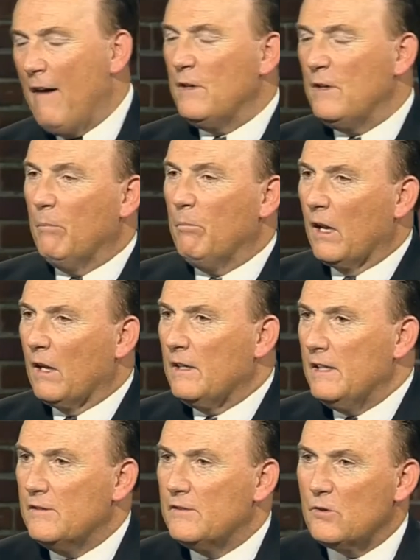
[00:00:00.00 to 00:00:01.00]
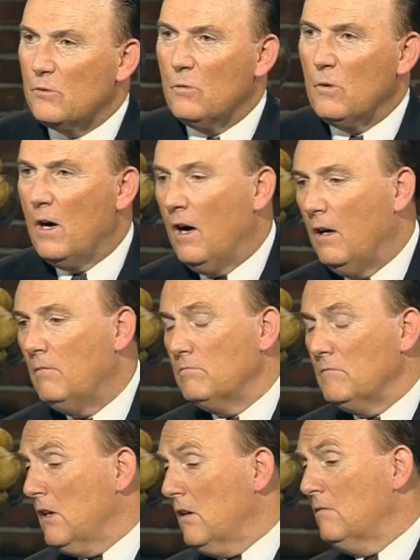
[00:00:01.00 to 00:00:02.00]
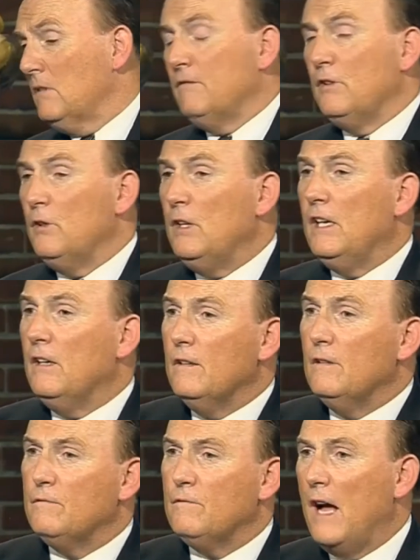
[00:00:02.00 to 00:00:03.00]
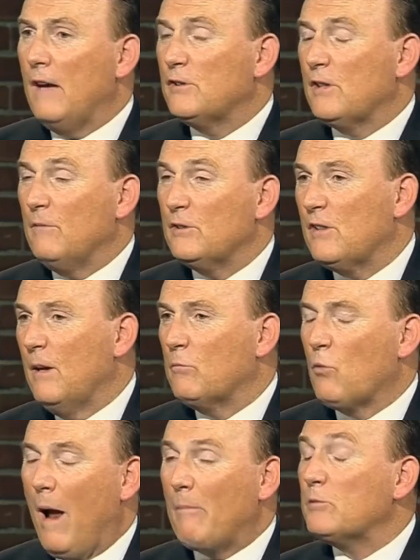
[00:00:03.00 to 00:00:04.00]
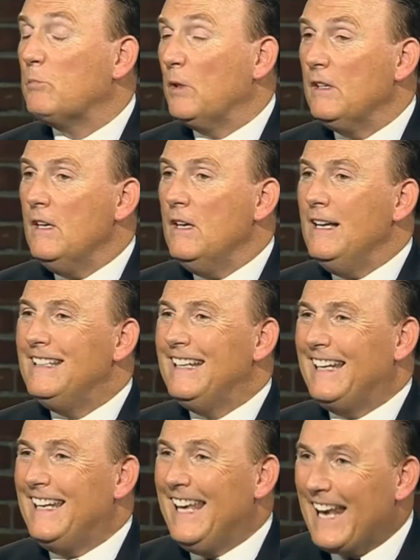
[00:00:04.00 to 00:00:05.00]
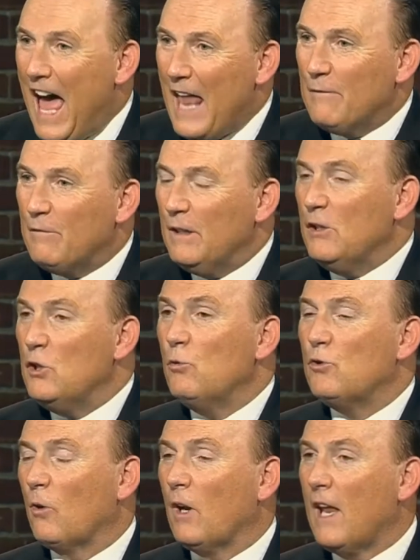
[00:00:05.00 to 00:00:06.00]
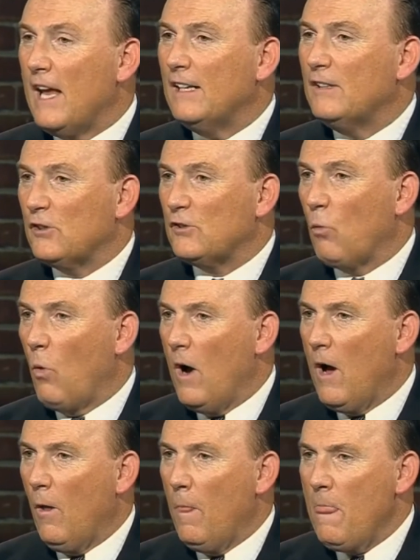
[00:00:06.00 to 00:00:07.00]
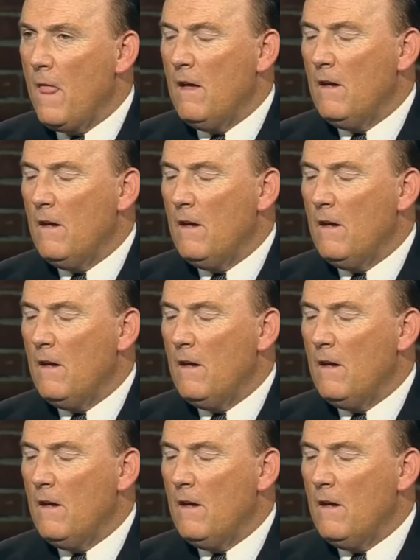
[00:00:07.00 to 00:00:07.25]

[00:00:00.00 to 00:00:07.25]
have the ability to, if you need a 5-7 step drops, but to get out of it and use your legs as well.